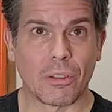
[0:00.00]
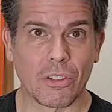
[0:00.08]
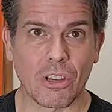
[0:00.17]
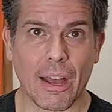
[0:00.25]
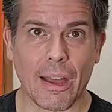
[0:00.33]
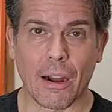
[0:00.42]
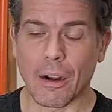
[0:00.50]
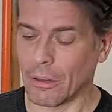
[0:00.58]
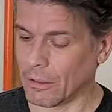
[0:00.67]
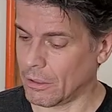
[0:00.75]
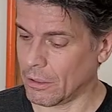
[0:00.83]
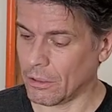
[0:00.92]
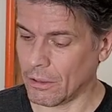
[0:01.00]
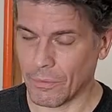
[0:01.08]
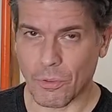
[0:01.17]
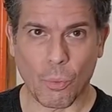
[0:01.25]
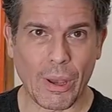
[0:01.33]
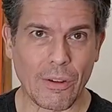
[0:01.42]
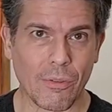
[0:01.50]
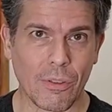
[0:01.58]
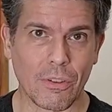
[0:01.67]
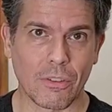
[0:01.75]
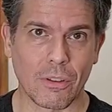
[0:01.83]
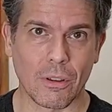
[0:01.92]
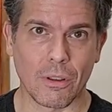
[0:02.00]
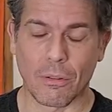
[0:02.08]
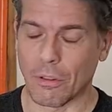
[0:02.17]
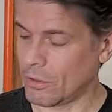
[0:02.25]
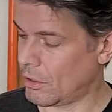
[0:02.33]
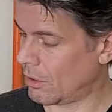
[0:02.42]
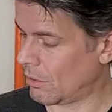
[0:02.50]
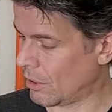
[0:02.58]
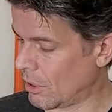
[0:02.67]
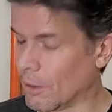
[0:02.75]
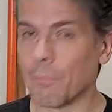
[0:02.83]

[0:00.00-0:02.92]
the tire and, and you'll have to wait for this to to uh,